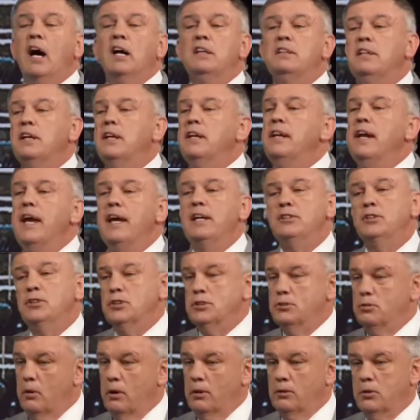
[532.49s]
a
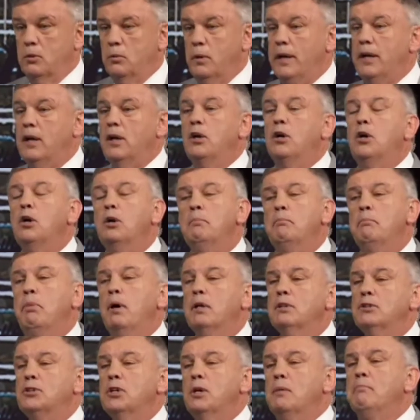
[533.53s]
tenacious welterweight, a good
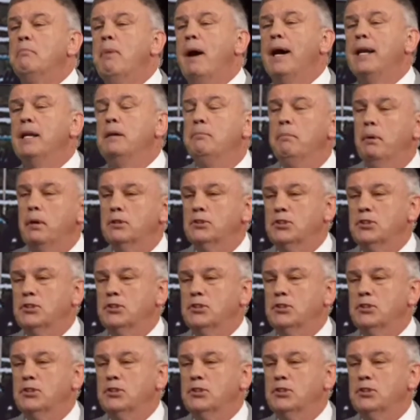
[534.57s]
puncher, a body